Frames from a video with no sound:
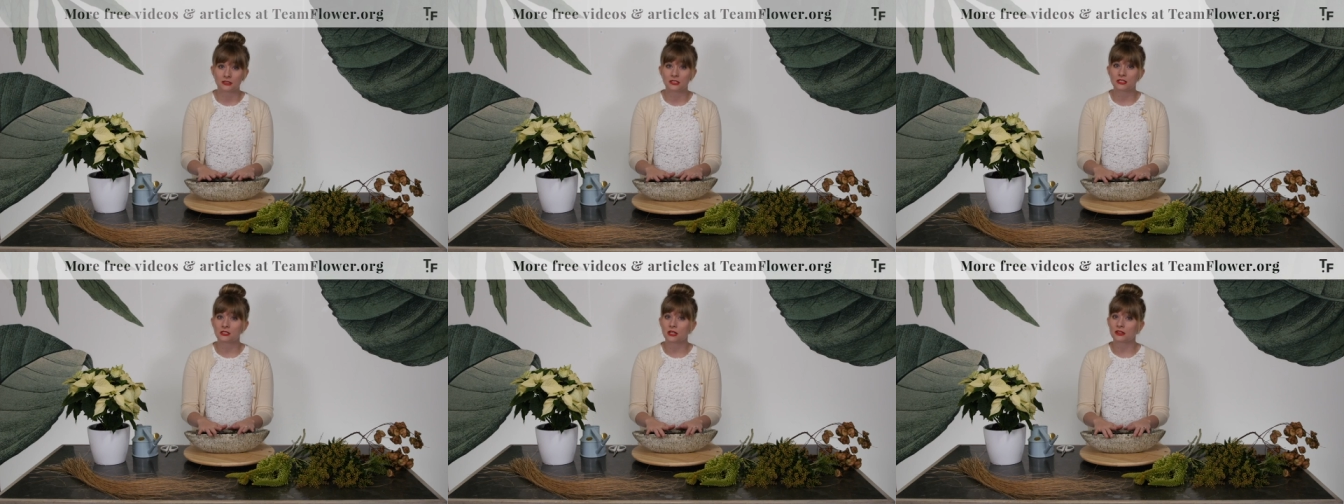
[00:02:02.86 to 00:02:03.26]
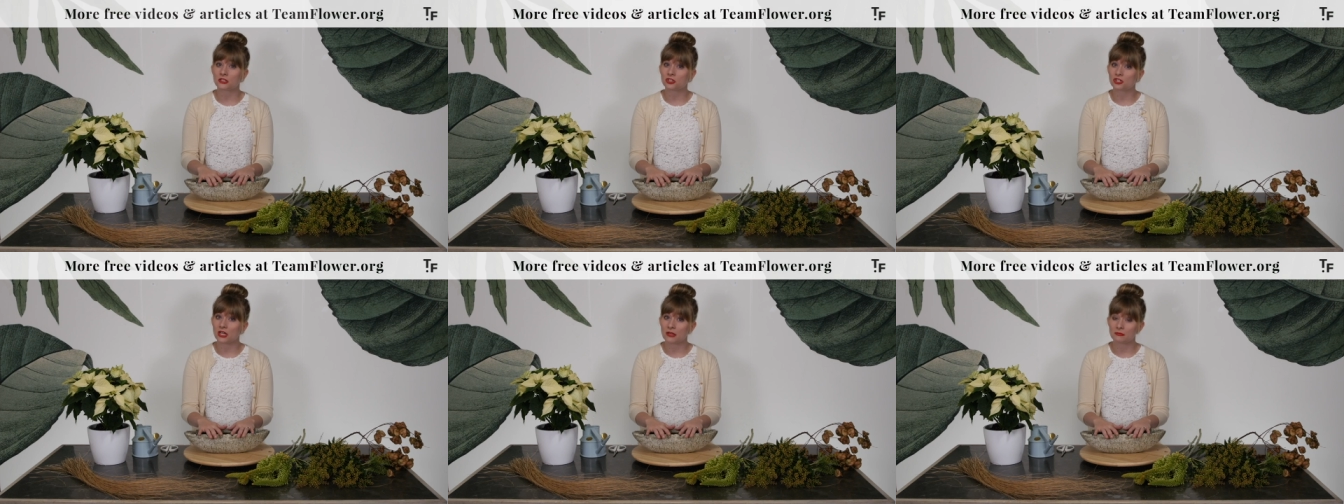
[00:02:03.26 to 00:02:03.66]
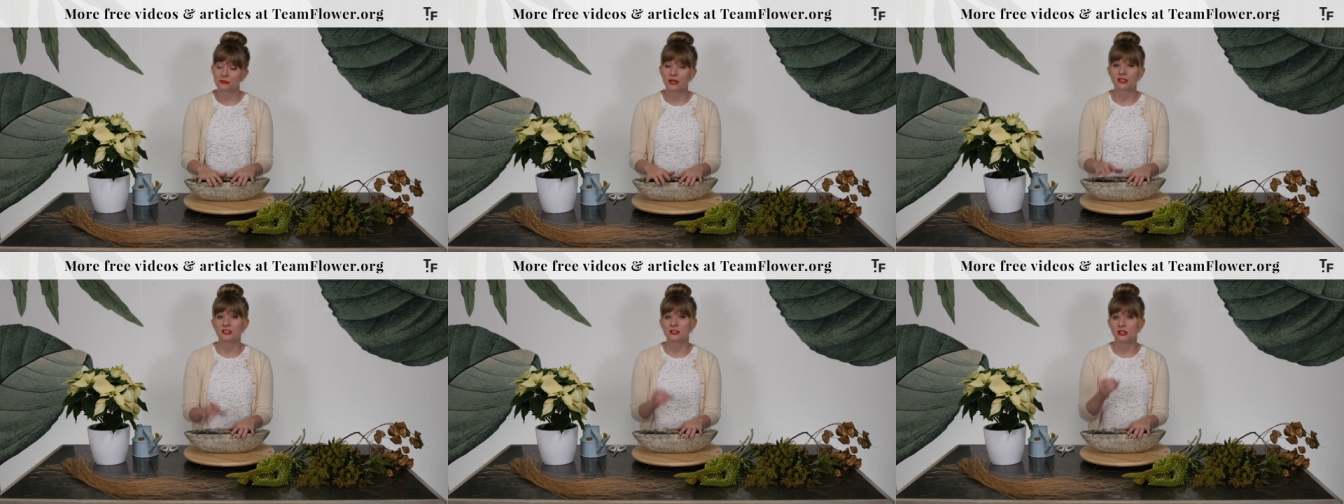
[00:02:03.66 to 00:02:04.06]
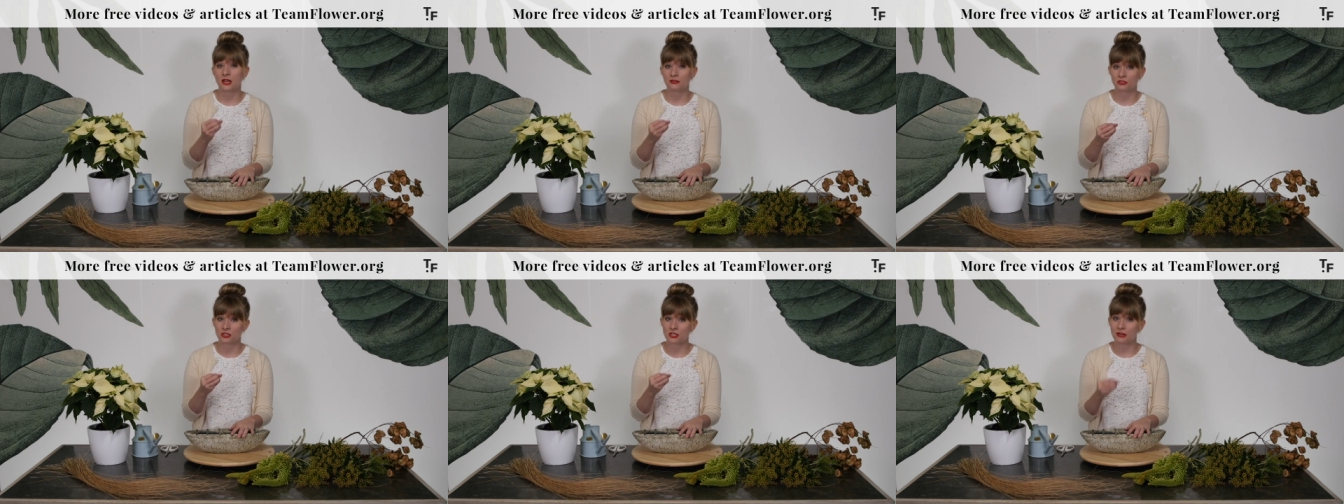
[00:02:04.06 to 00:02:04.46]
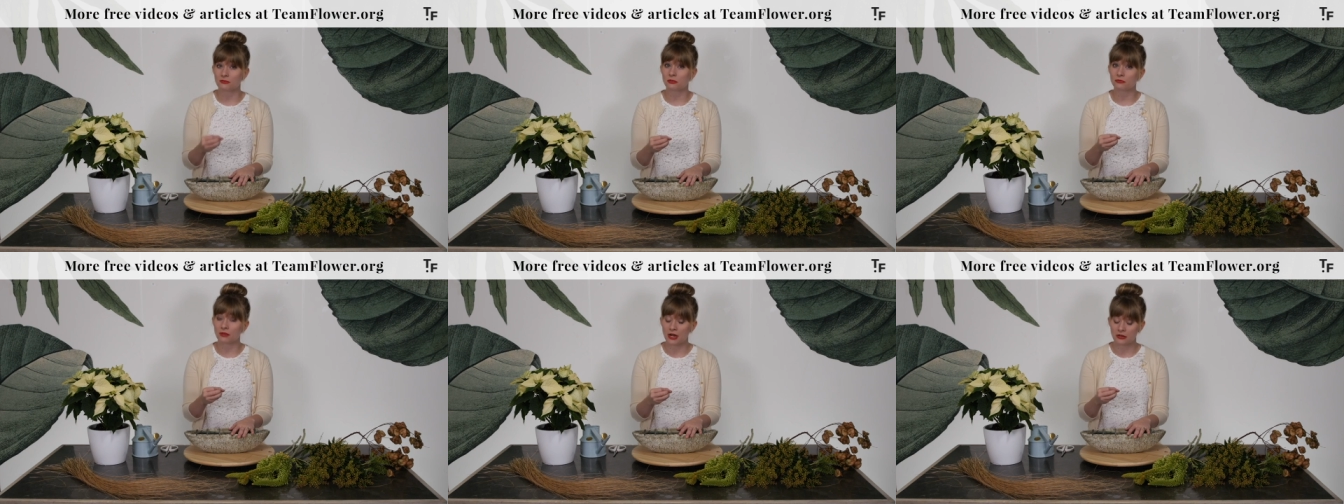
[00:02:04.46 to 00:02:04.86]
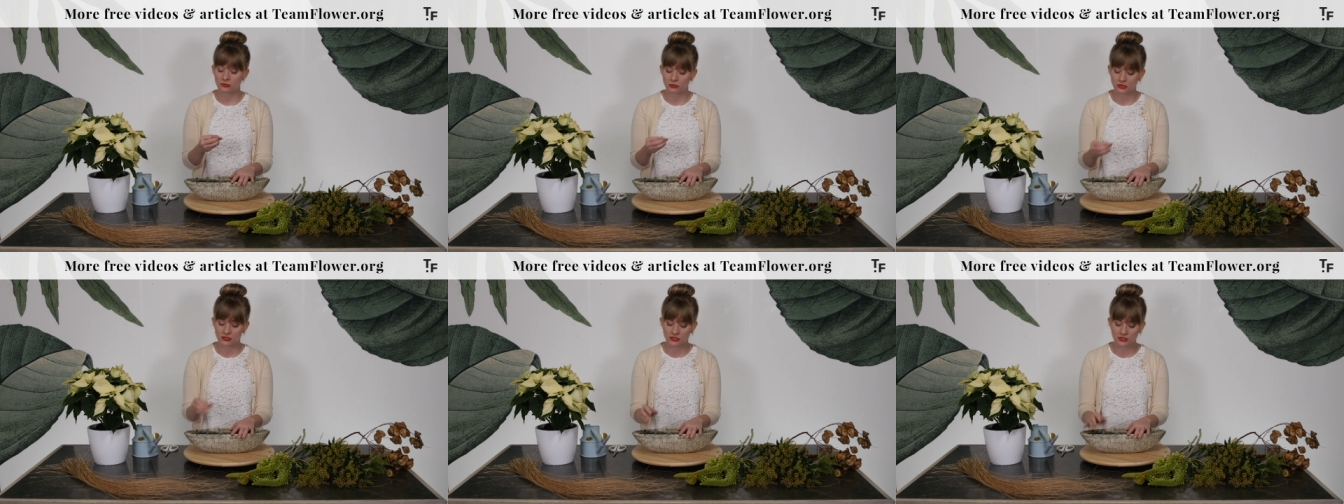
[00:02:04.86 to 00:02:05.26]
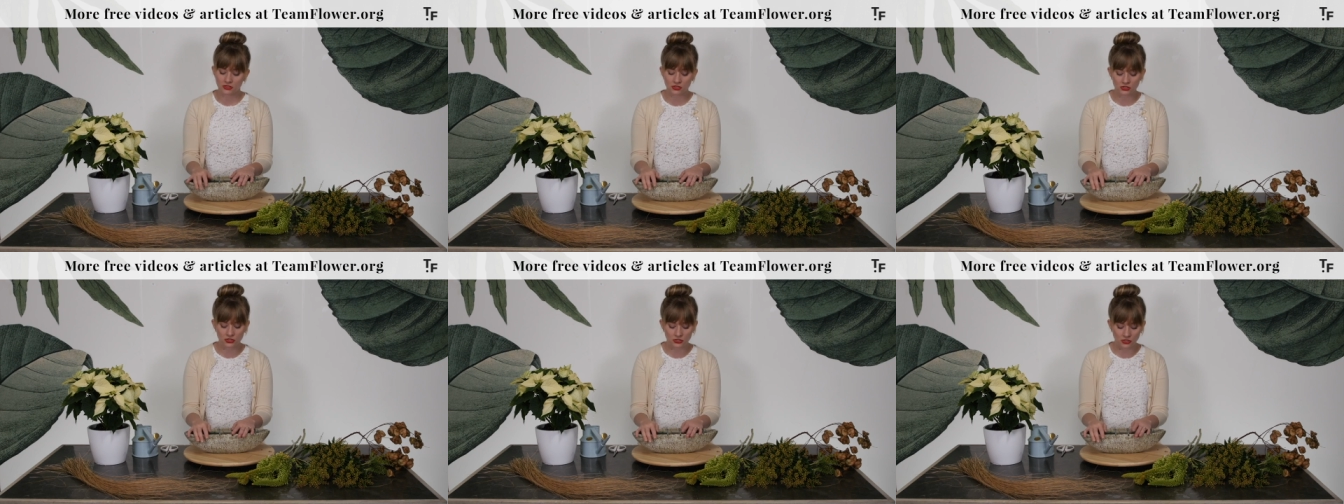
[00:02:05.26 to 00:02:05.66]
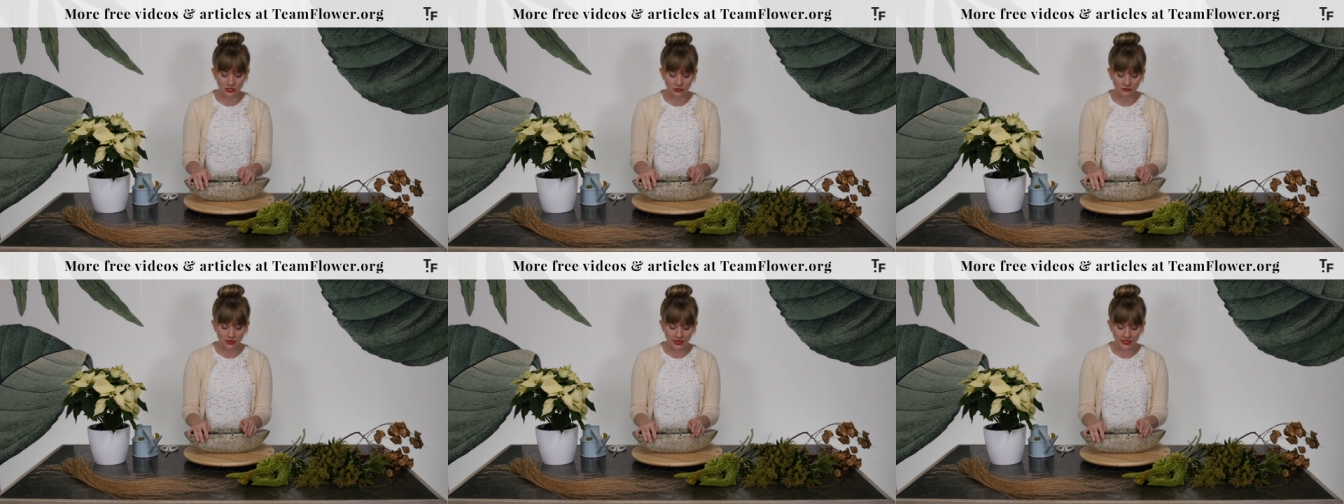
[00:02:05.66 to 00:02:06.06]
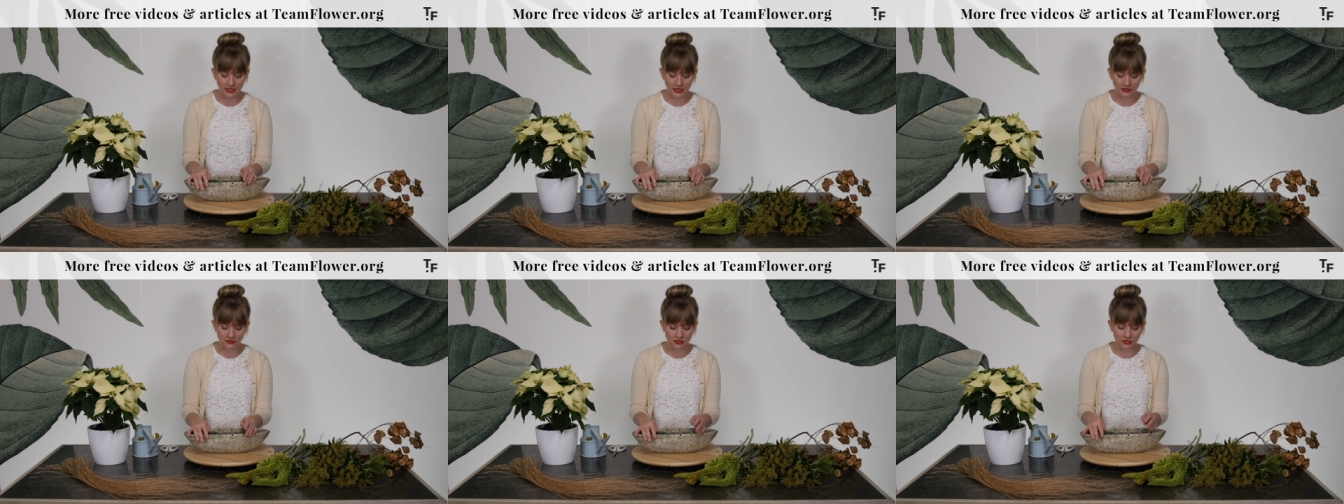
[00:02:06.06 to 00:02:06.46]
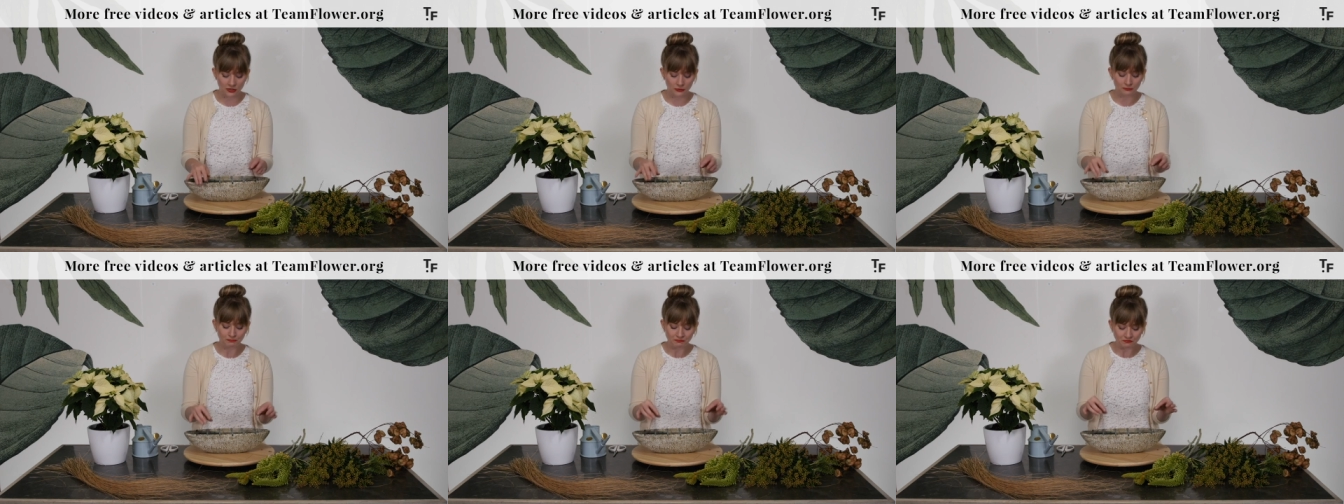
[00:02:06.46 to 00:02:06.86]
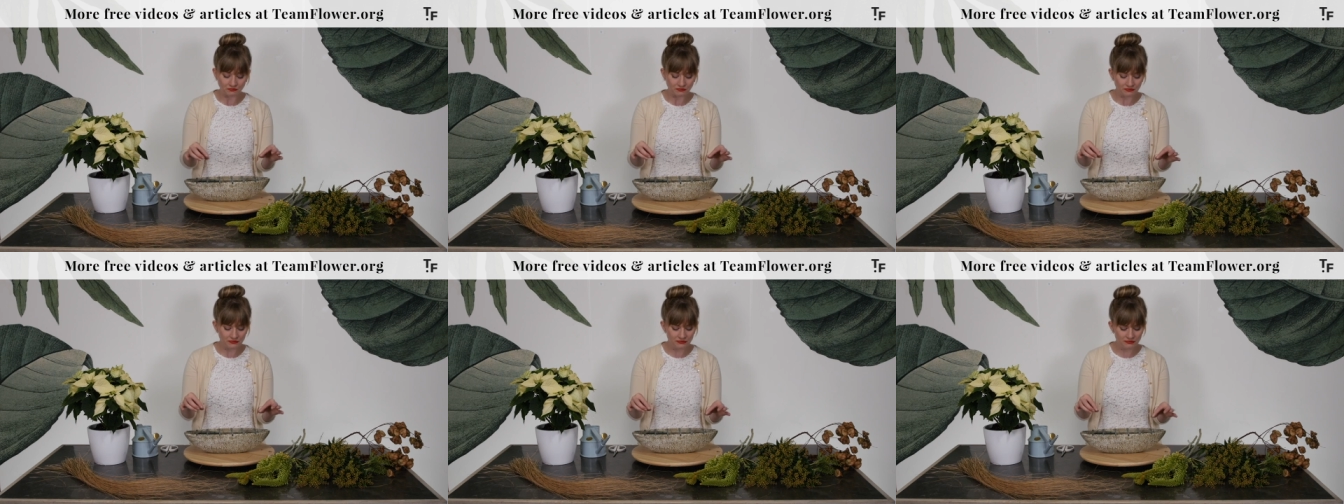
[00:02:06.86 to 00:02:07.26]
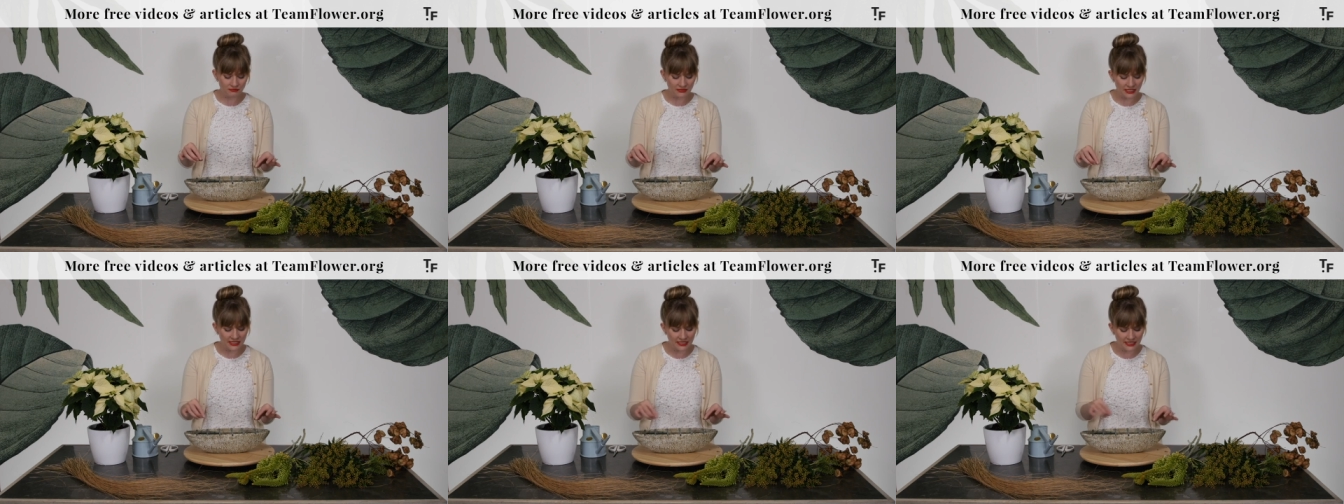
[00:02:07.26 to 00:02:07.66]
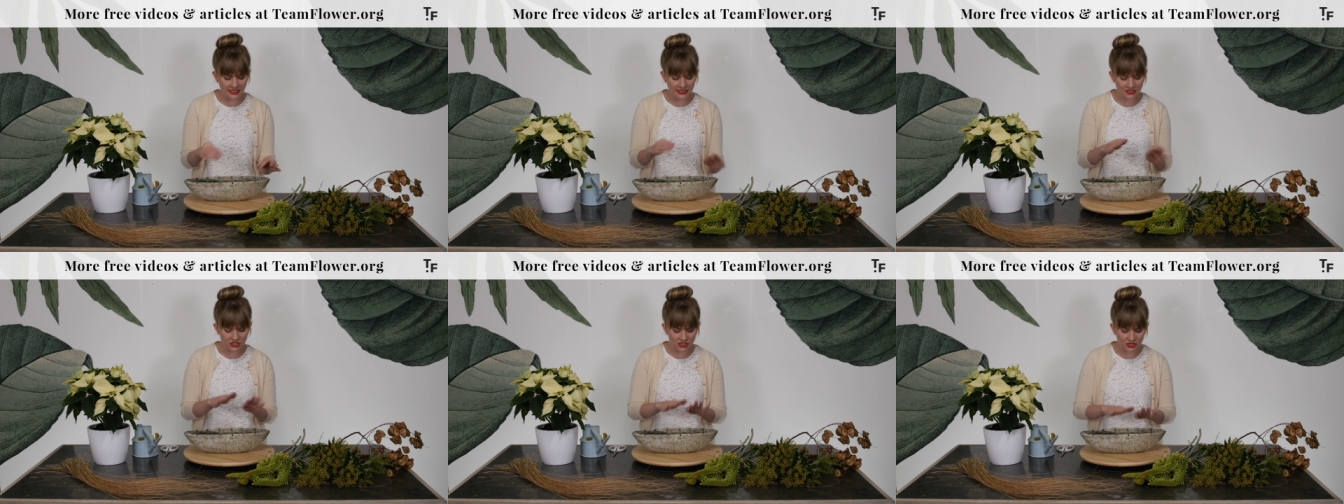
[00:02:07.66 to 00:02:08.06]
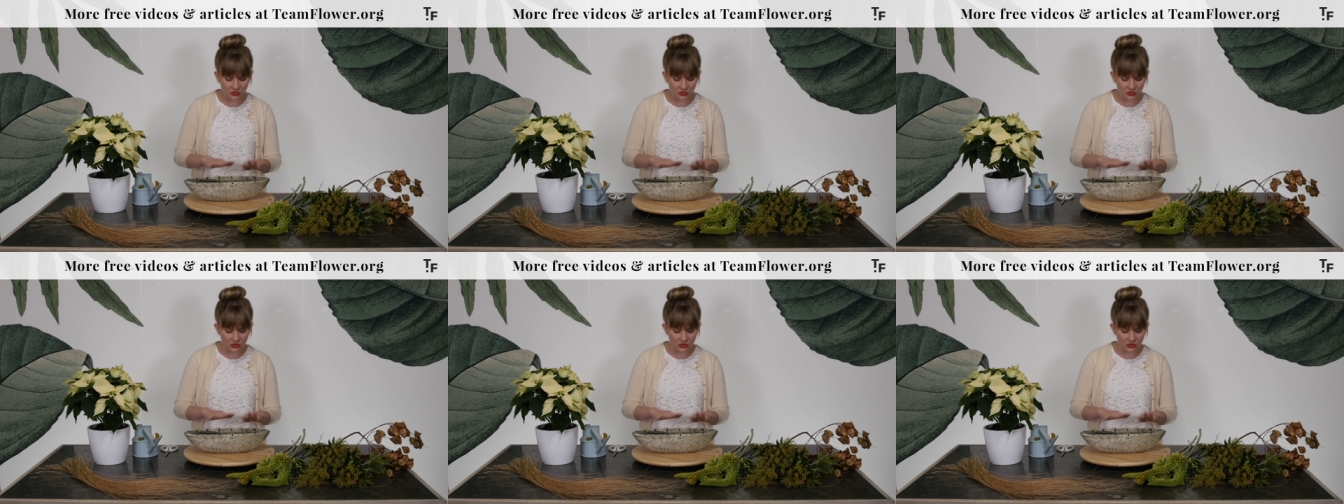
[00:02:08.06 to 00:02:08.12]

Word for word: least not the shape. I have just have the round ones in the studio right now. So, and, and just